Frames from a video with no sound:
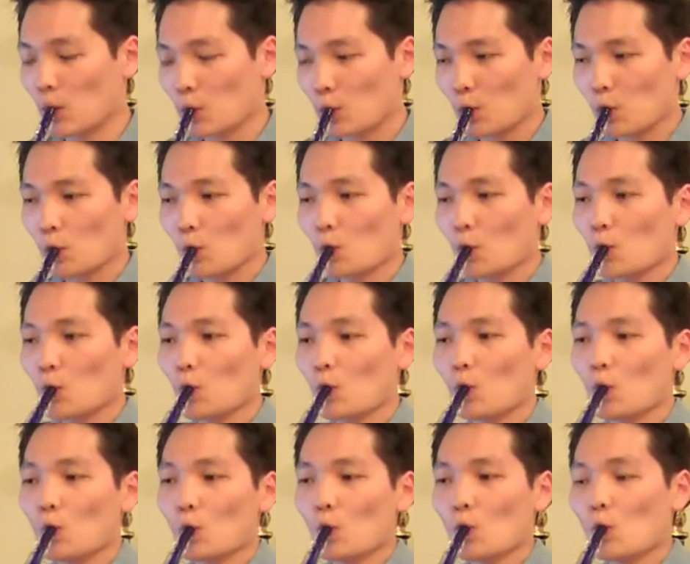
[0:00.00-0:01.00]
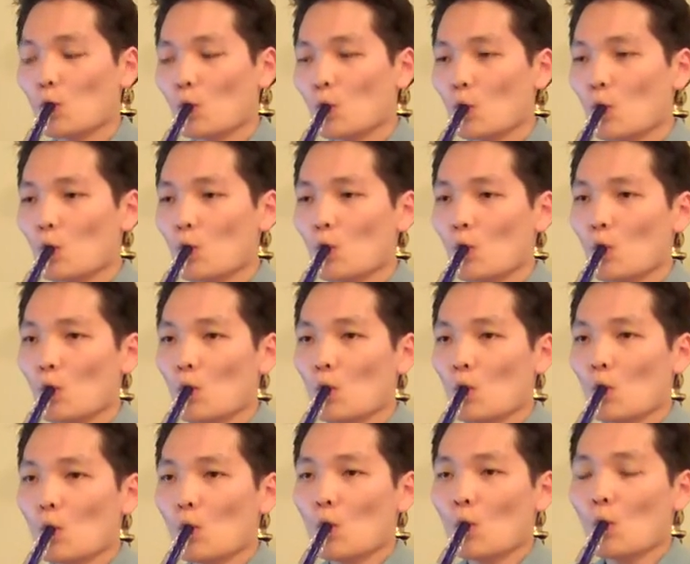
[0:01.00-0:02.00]

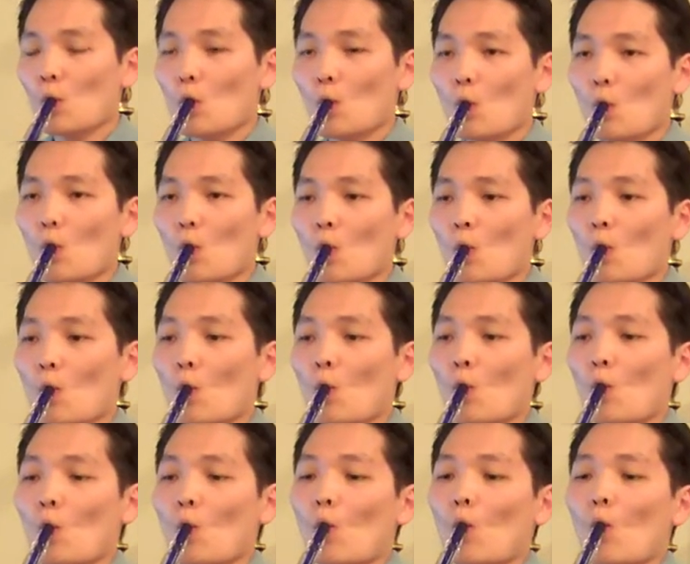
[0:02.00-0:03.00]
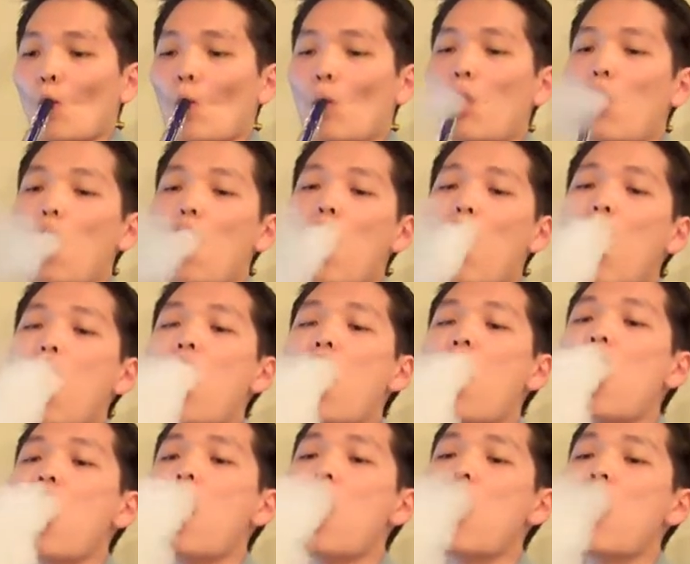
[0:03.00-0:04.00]

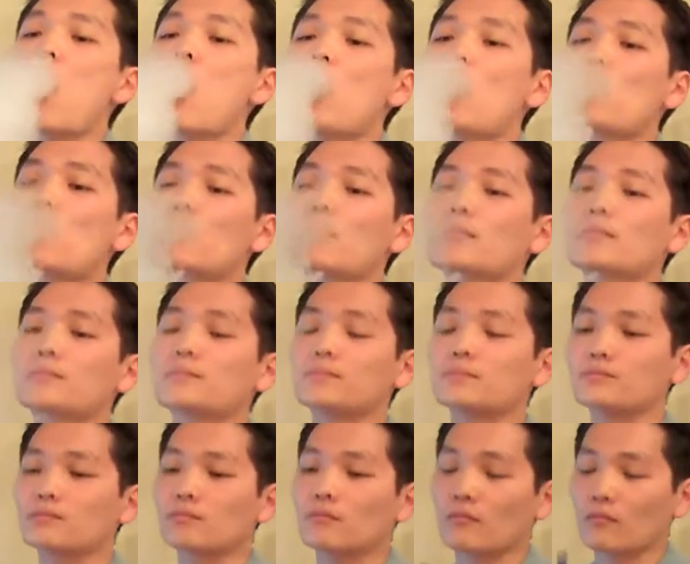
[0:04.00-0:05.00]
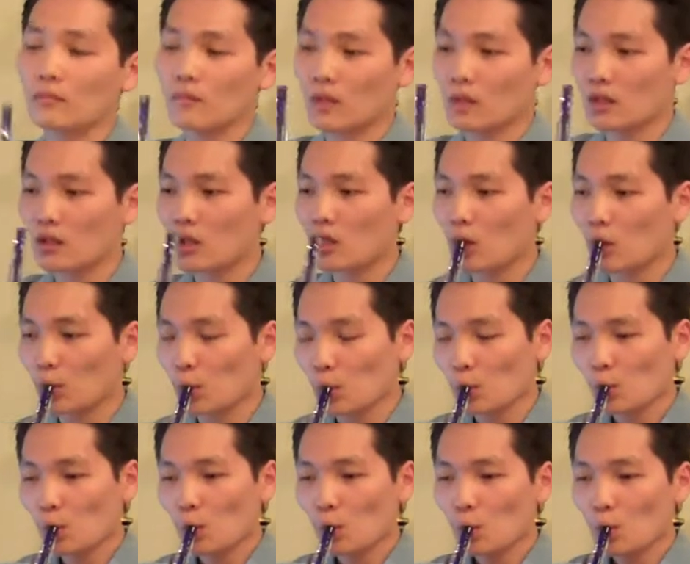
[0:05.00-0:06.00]

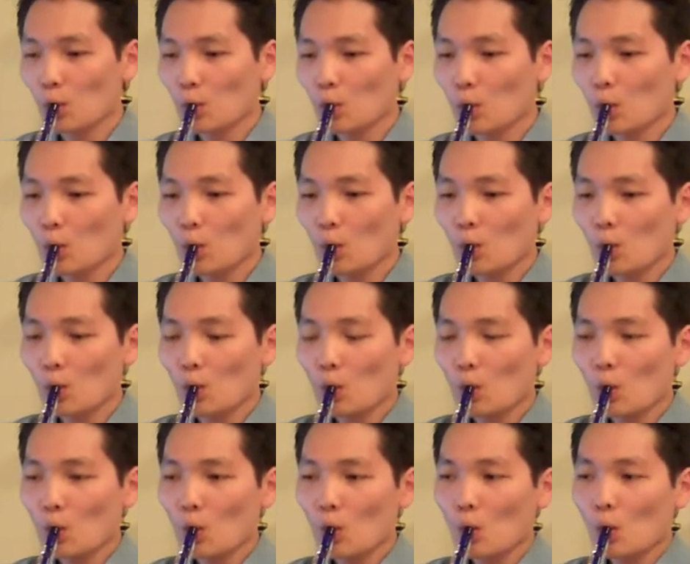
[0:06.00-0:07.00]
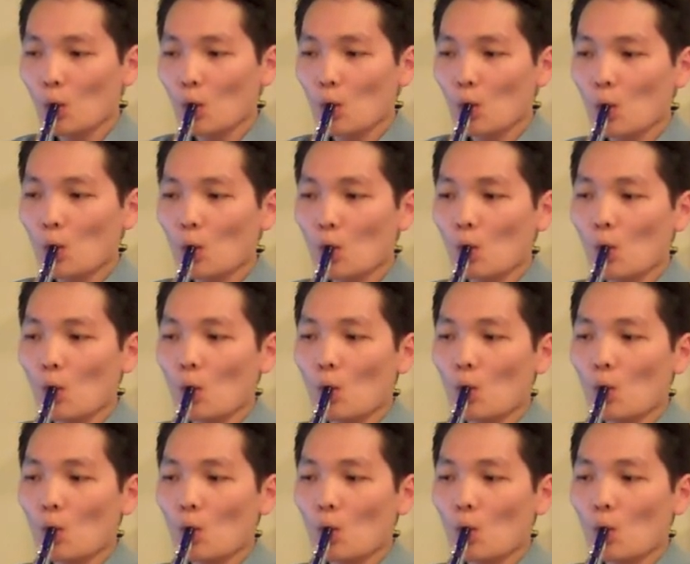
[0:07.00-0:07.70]
(no one is talking)